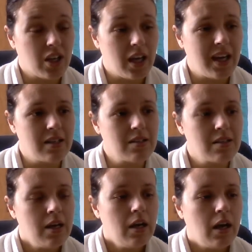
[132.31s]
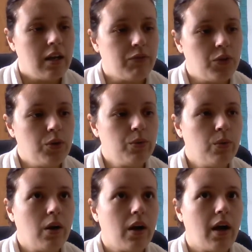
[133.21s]
case, if
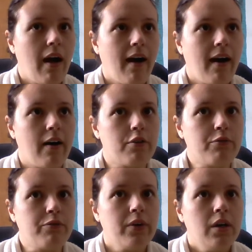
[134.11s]
you have